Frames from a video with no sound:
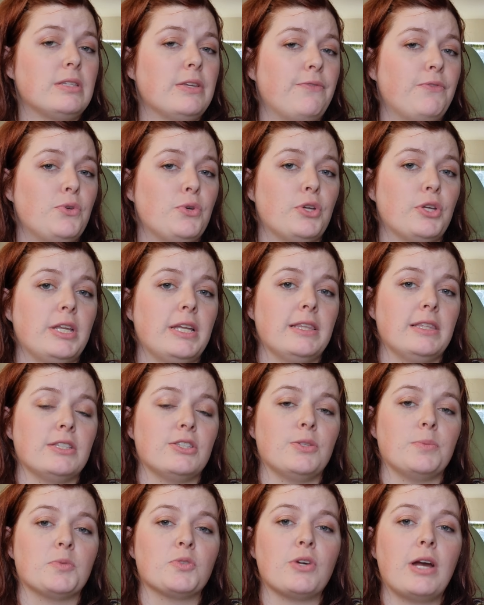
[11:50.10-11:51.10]
if you could hit the
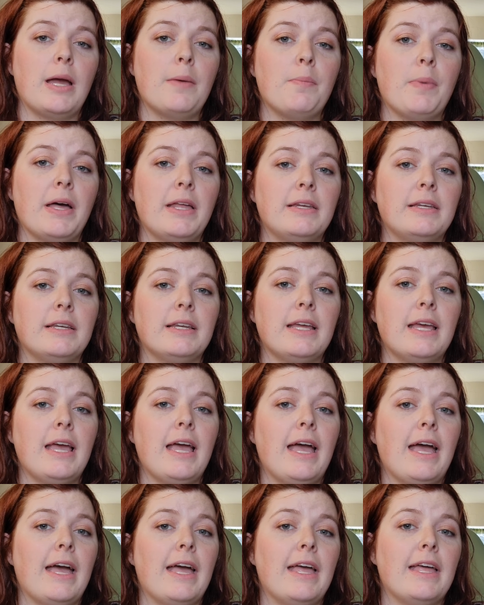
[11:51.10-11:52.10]
subscribe button.
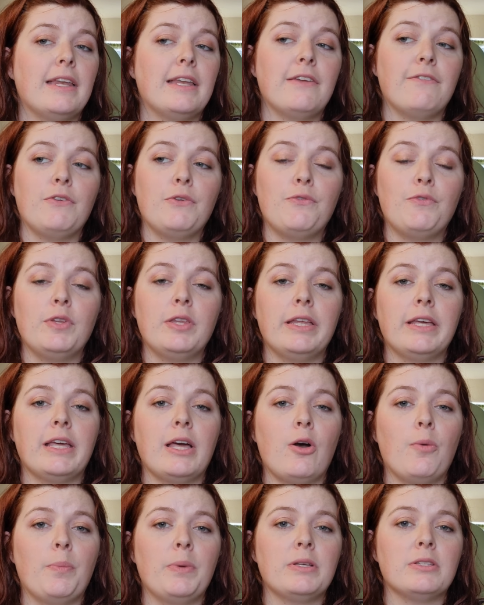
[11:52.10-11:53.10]
And if you feel like
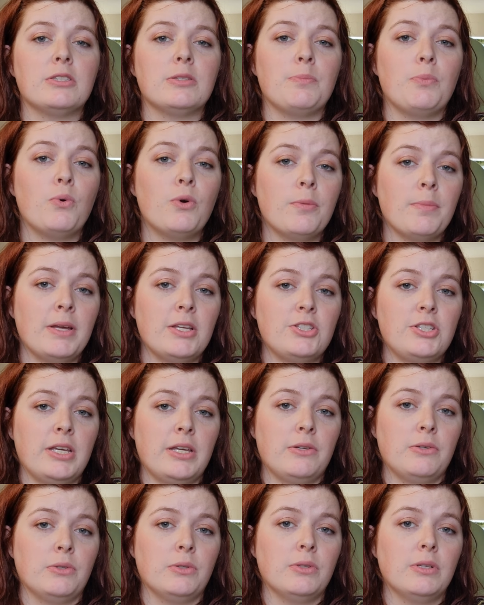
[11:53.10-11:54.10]
helping support my
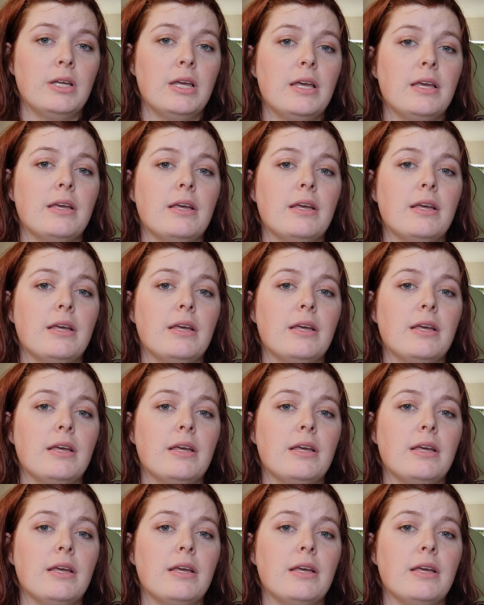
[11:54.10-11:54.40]
channel,